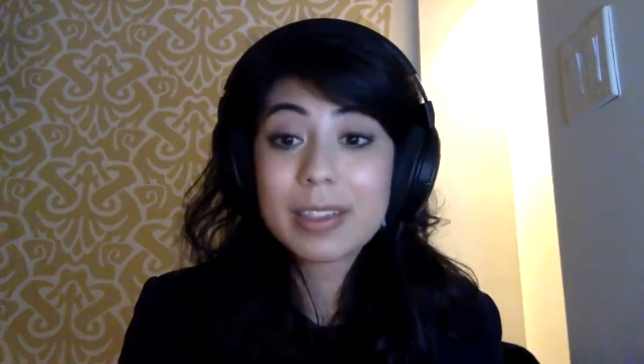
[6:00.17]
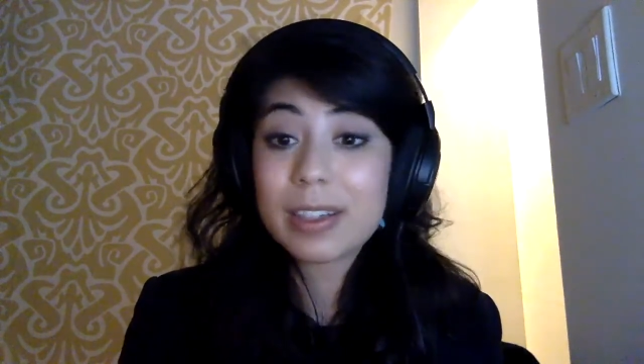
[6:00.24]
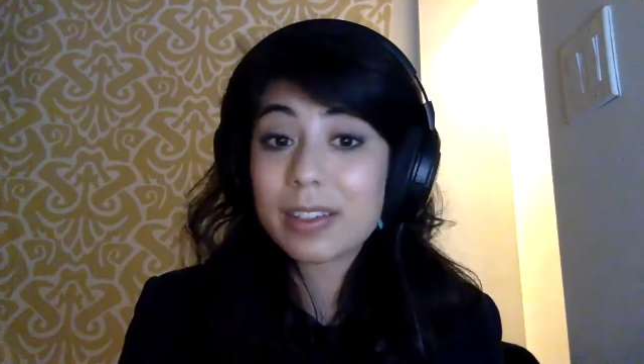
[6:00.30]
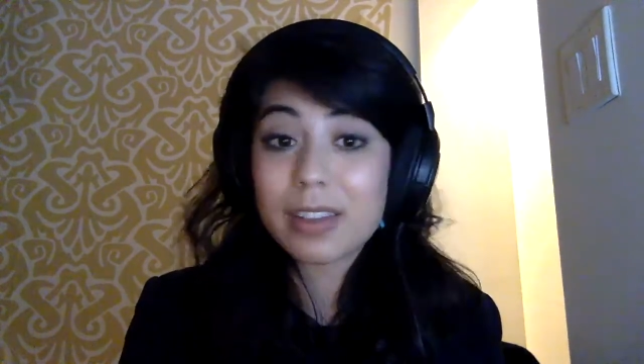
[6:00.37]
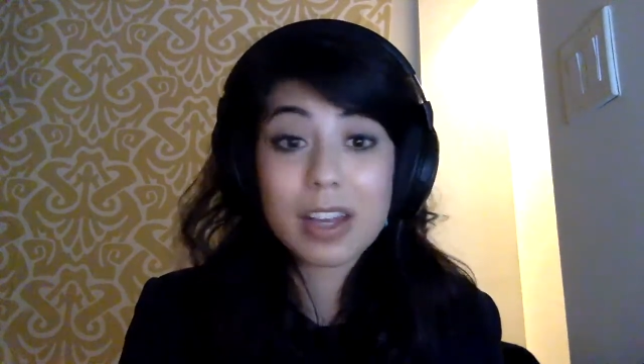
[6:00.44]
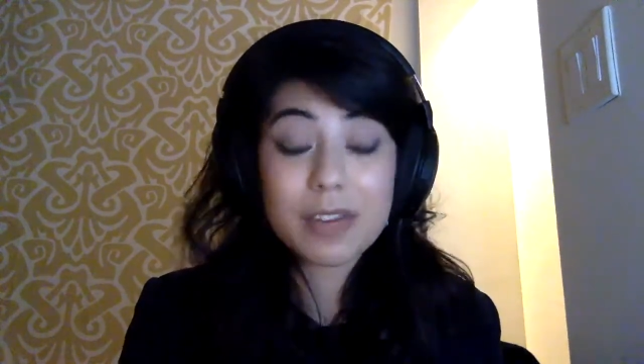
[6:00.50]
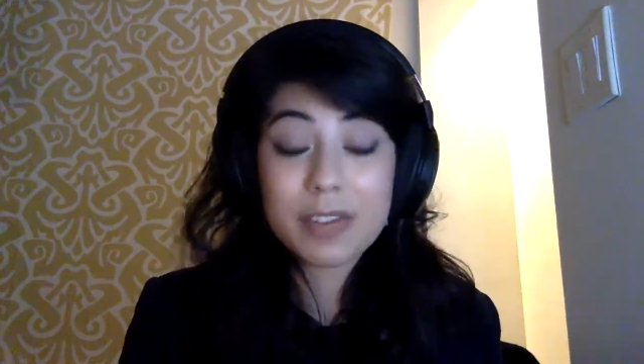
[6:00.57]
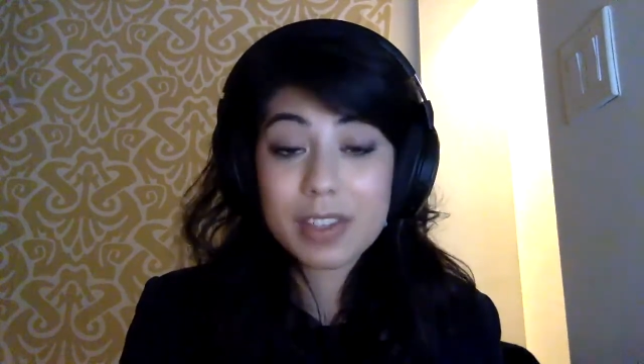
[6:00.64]
a
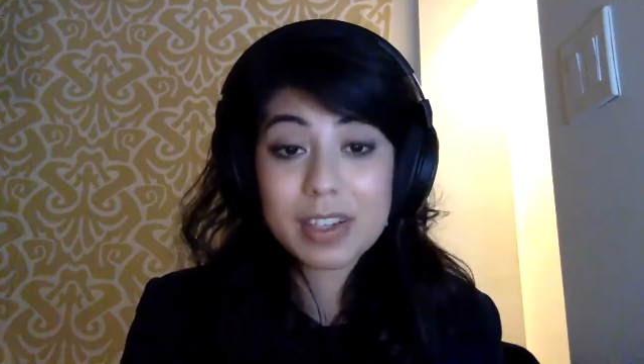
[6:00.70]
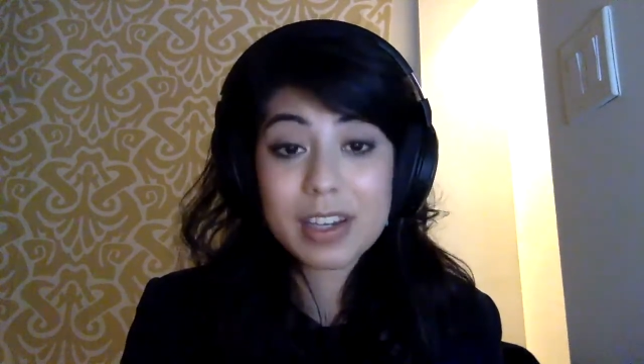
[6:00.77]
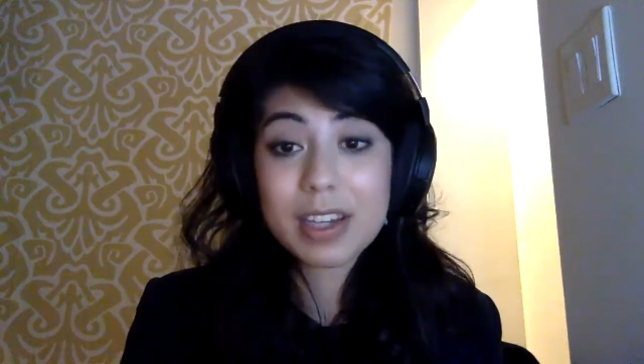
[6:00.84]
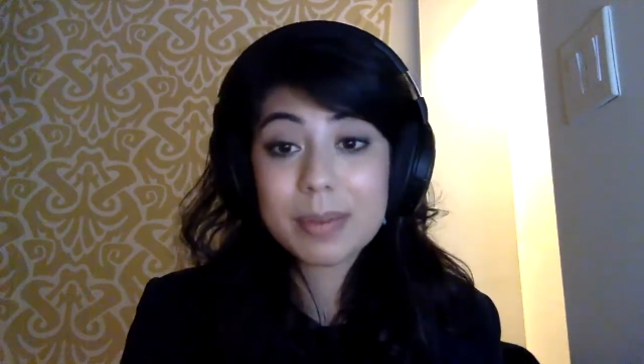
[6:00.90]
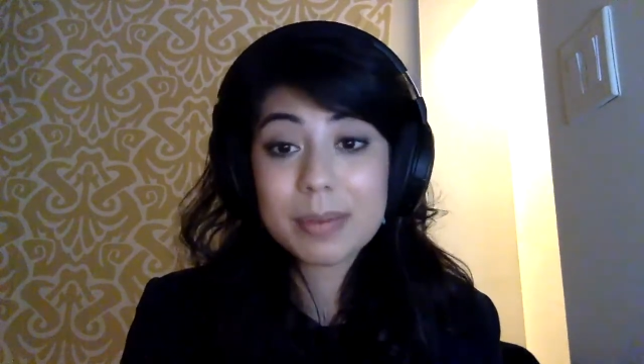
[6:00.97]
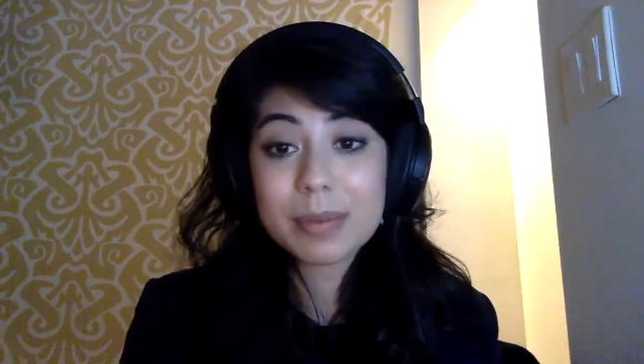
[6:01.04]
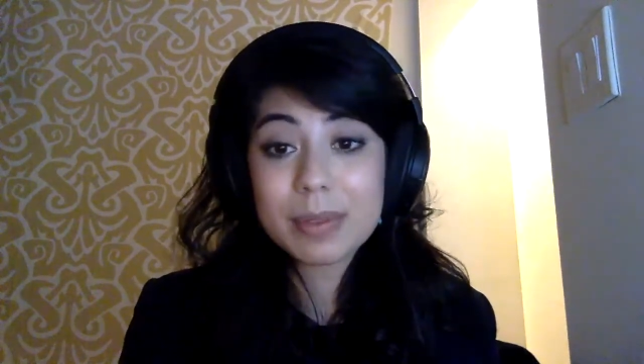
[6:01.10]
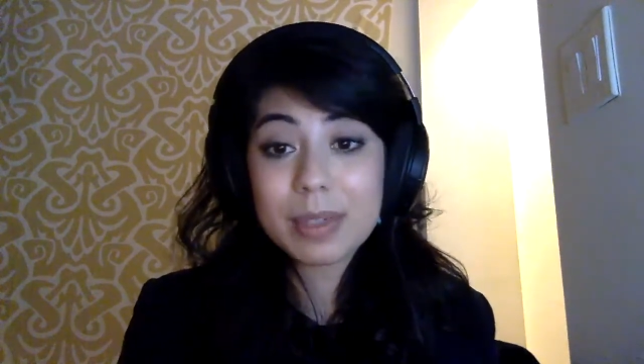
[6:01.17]
lot of the
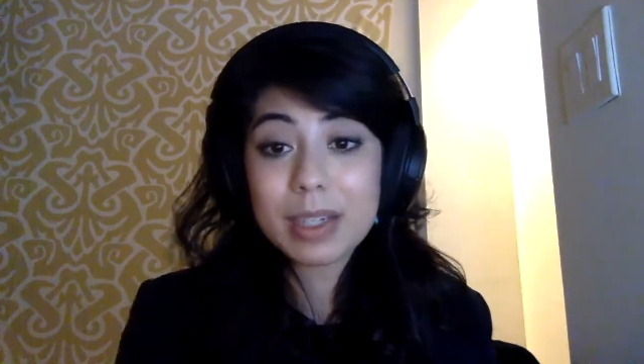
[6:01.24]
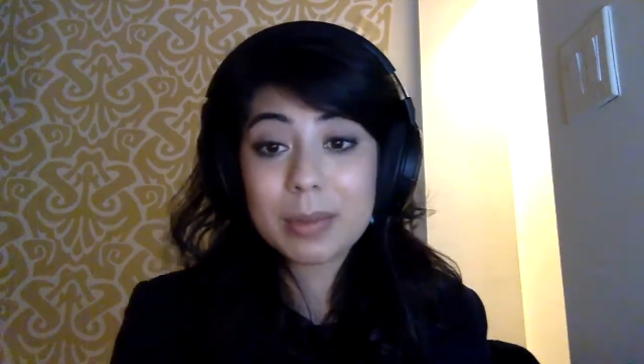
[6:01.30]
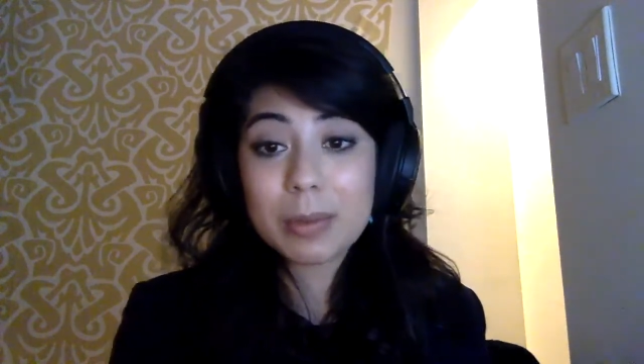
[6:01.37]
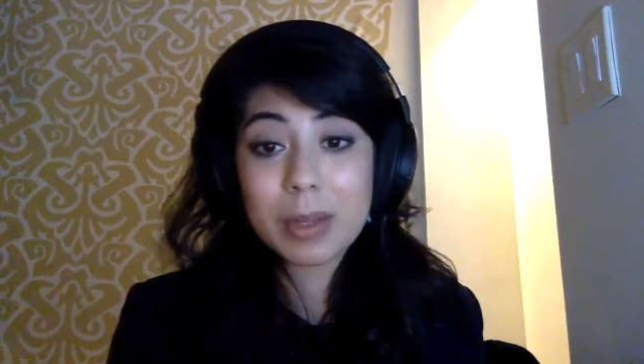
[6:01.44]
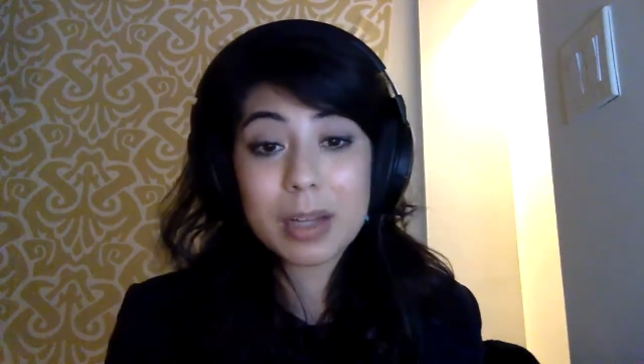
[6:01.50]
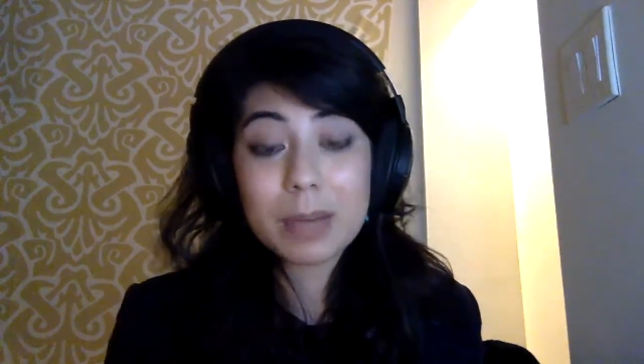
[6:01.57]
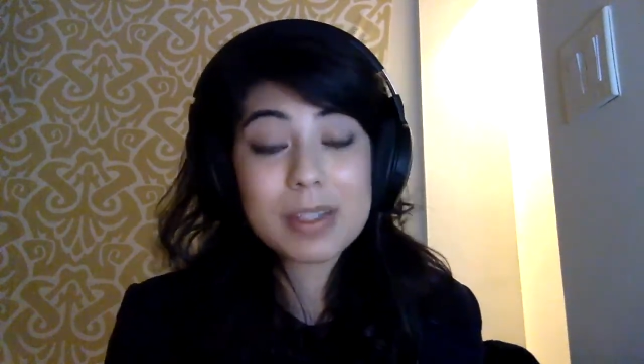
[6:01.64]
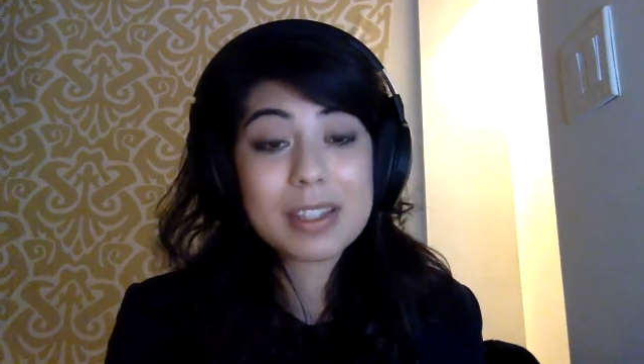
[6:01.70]
time
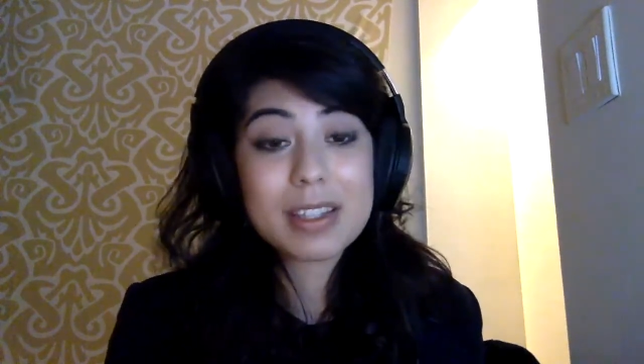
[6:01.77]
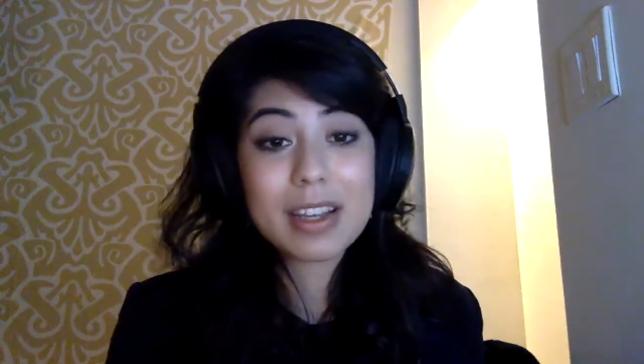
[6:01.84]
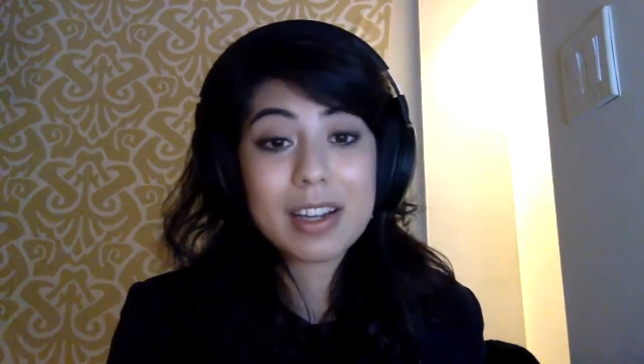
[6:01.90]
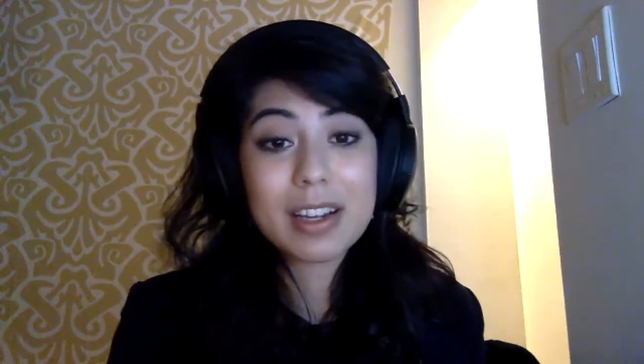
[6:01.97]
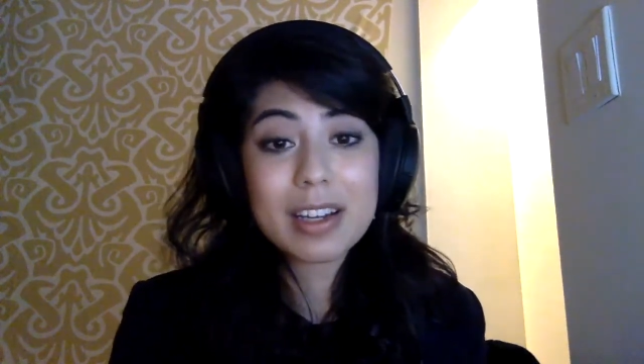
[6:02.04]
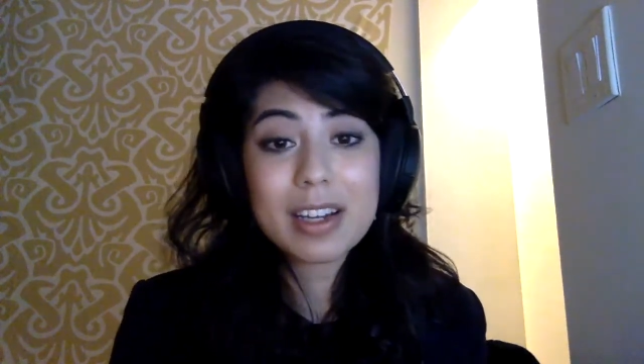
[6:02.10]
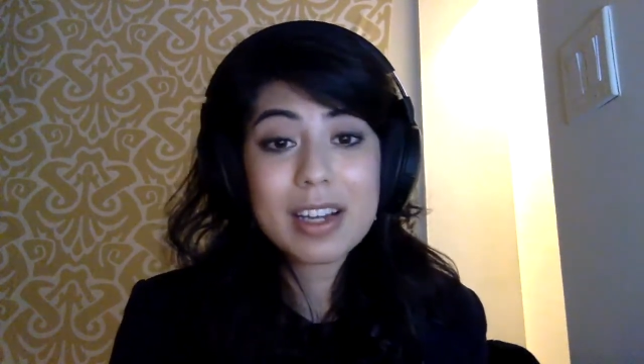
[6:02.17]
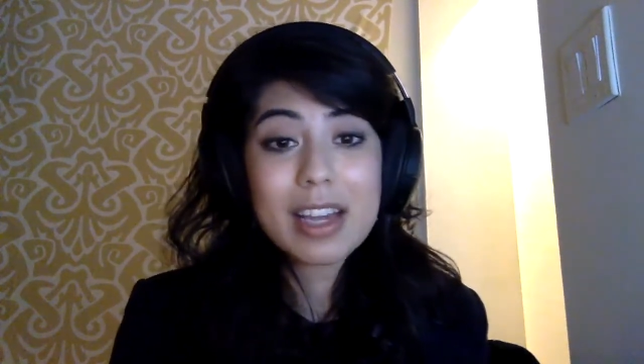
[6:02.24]
while I was
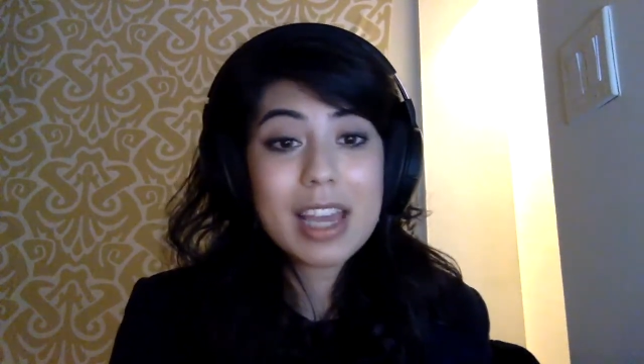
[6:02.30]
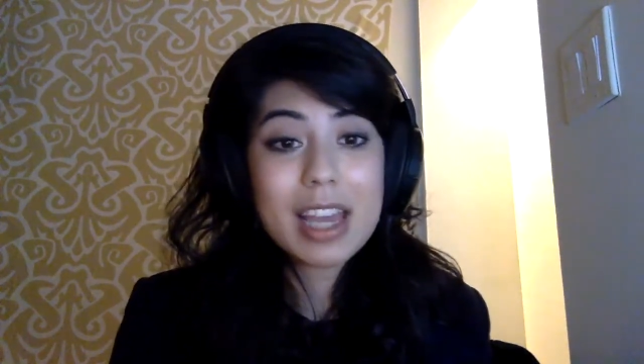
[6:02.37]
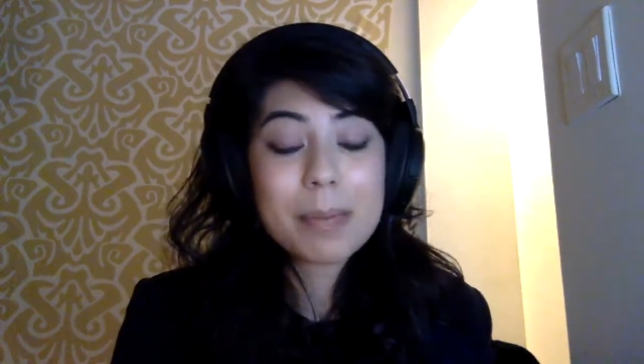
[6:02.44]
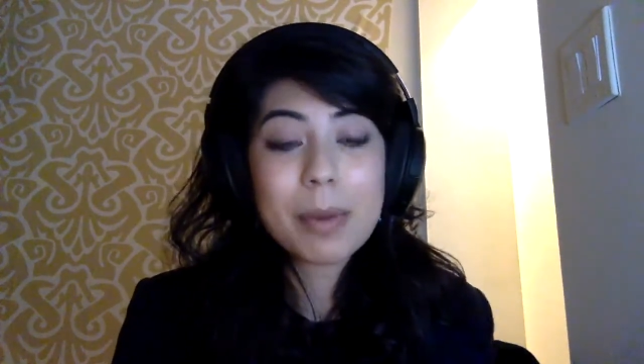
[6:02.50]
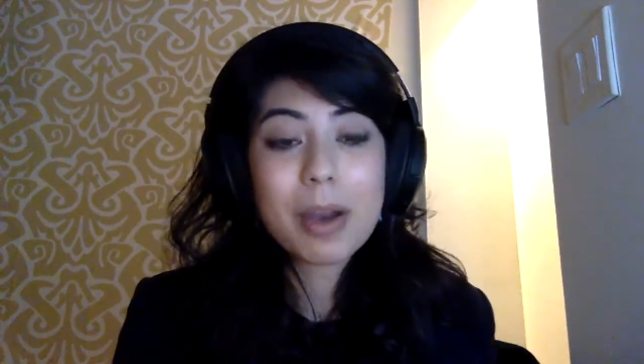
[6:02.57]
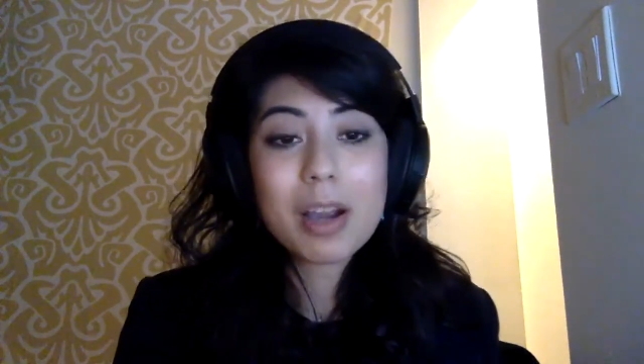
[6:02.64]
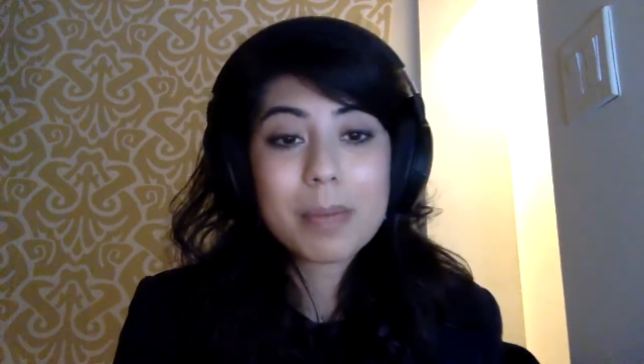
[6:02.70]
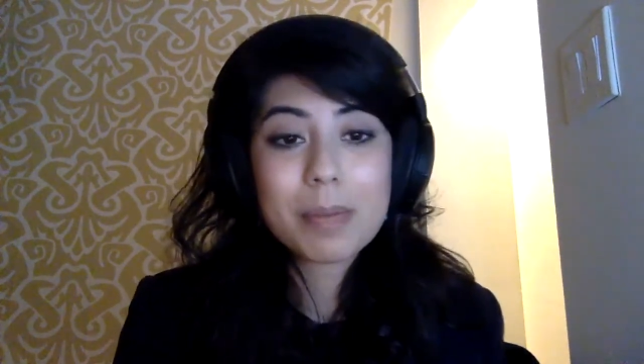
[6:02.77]
there, in part